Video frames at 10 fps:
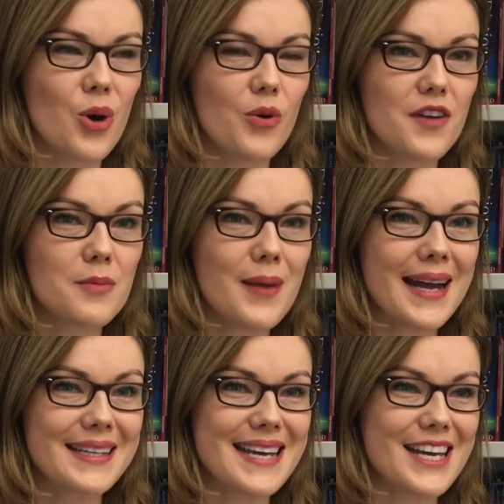Within
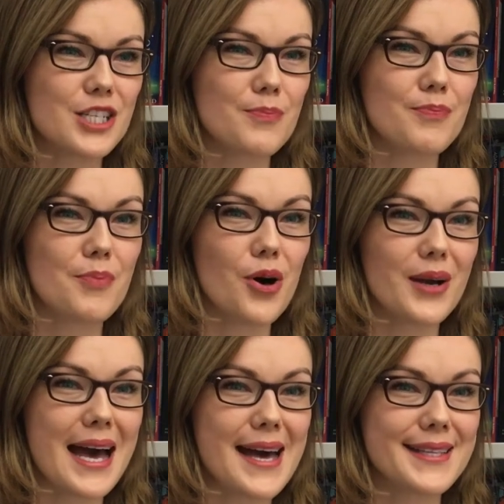Bangladesh,
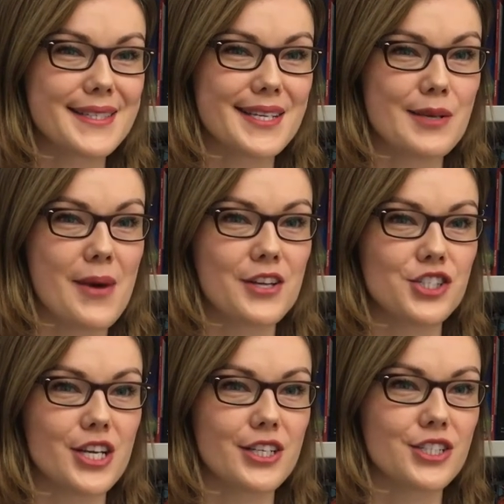potgans, as I
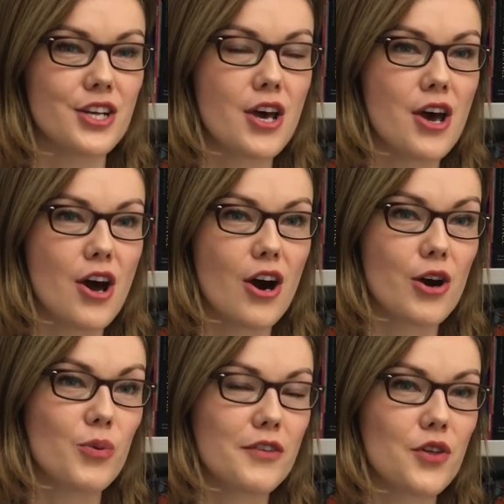mentioned,
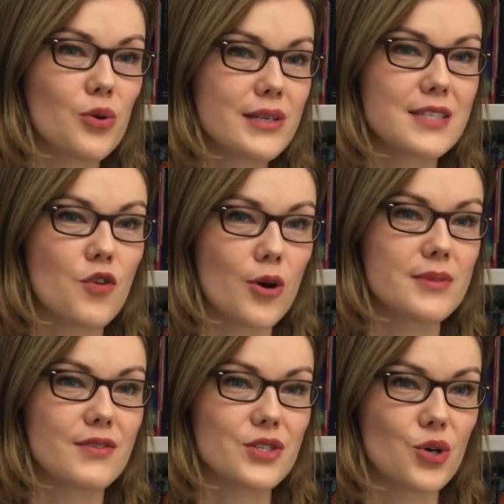are one of the oldest forms
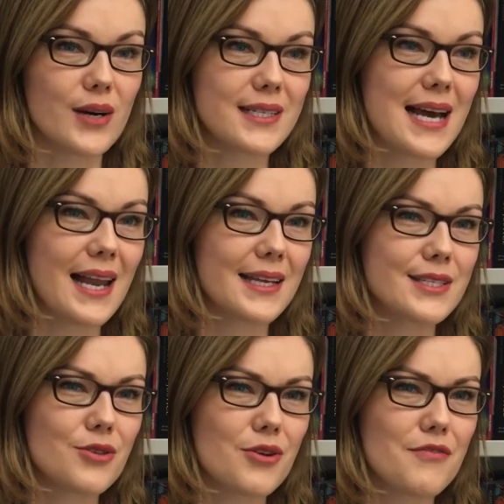of storytelling,
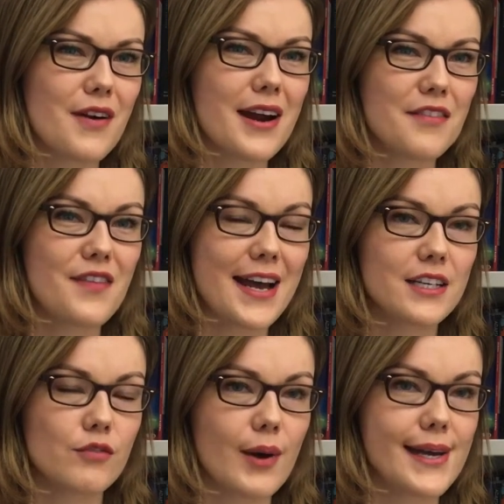so they're very
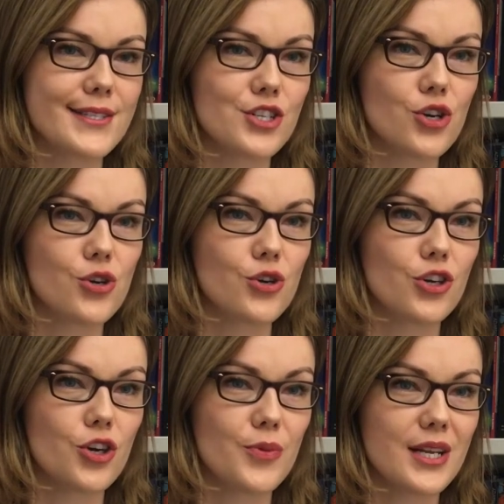effective ways to
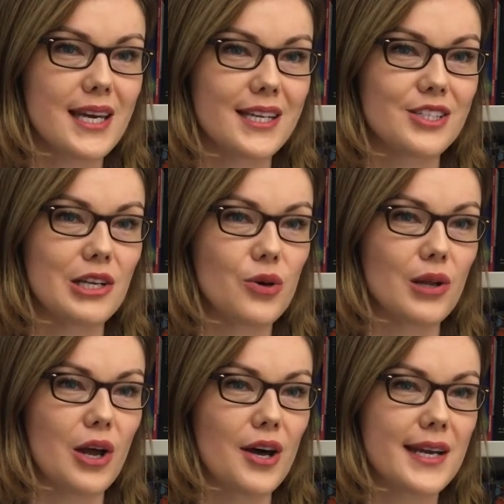communicate to
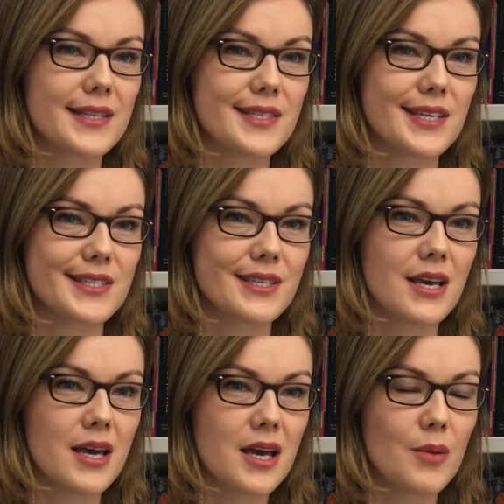local audiences.
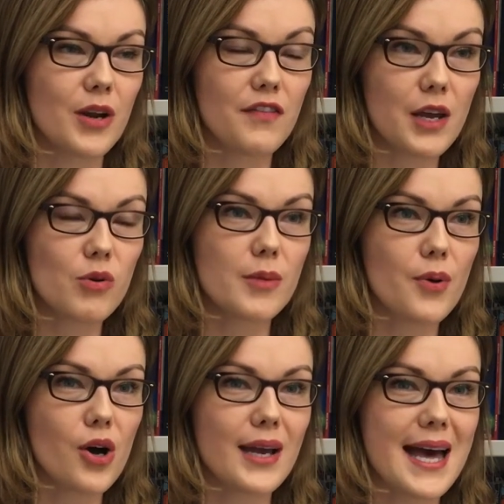But I think where the
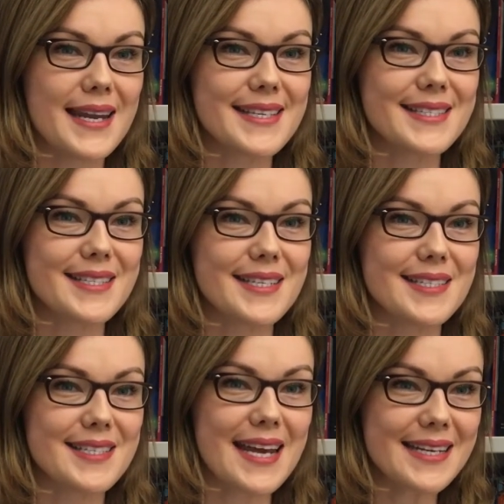potgan is
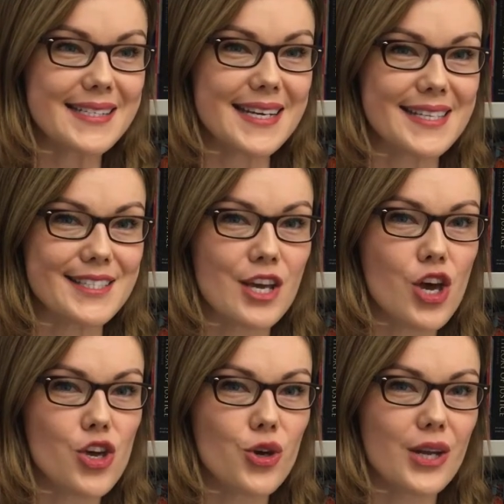distinct is
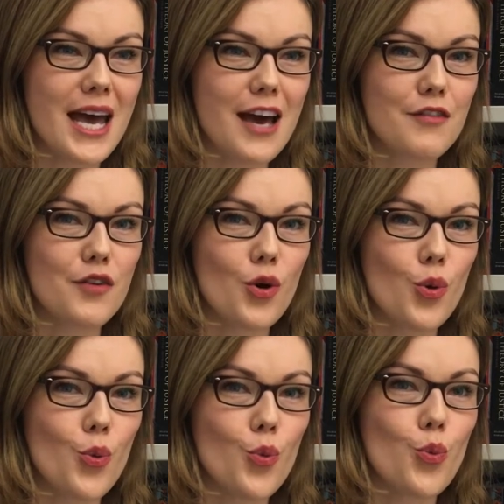you can have
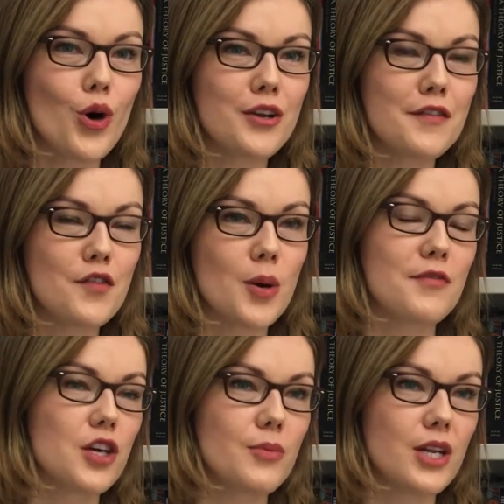one form
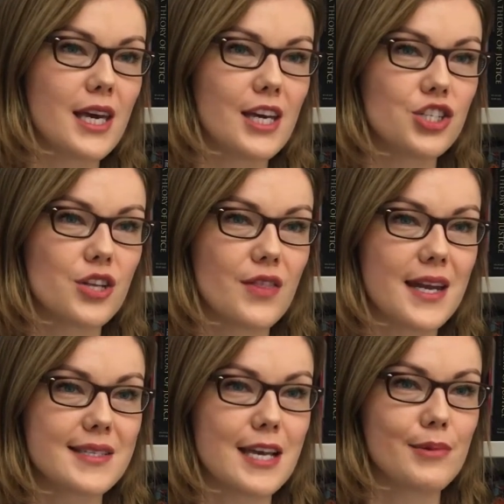of communication that
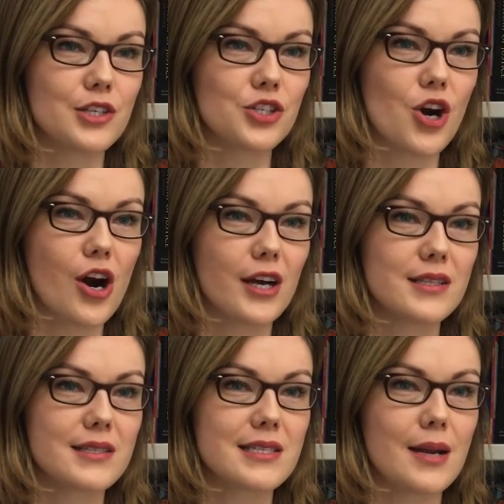is able to
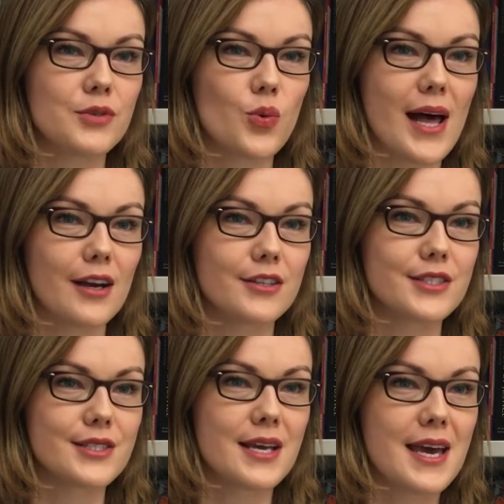target slum
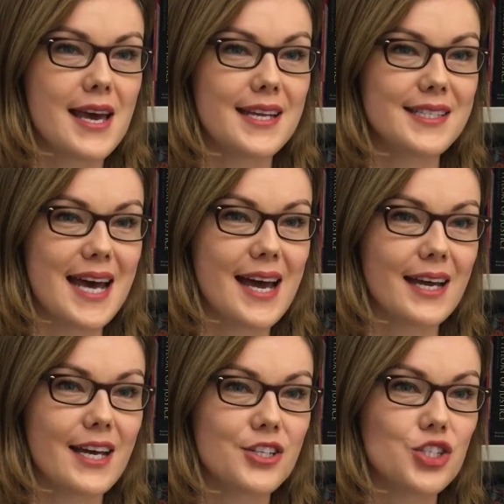dwellers in
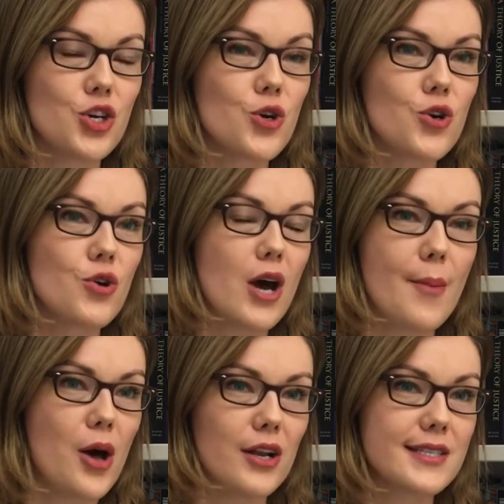Dhaka to a
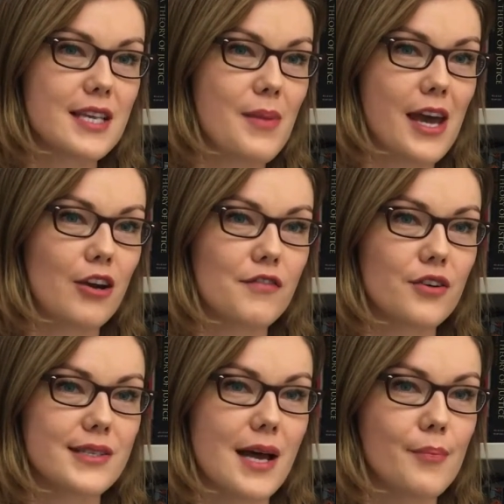policymaker, for
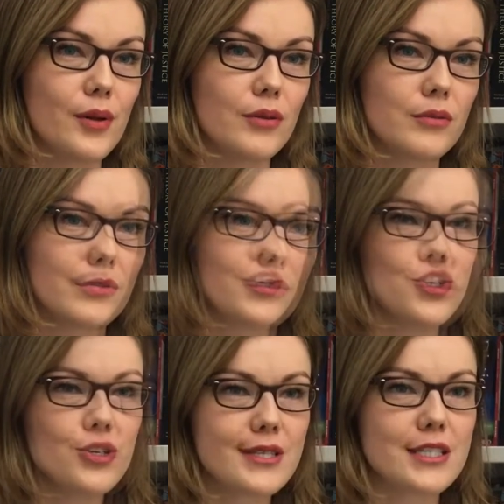example. It
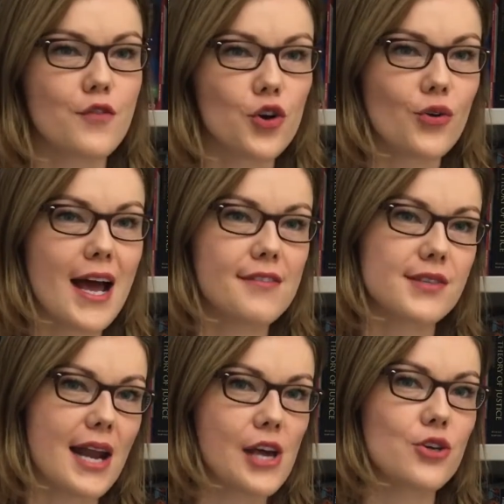uses photographs
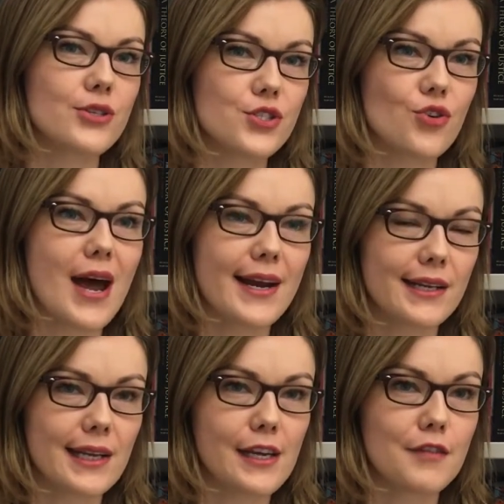that I use
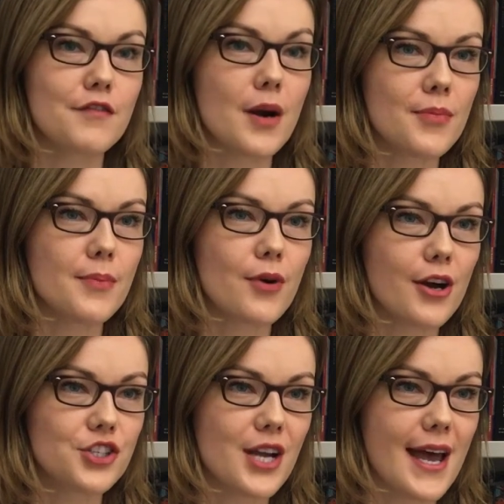directly from the
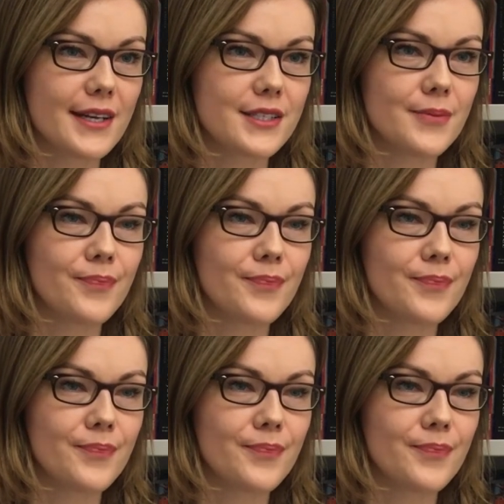project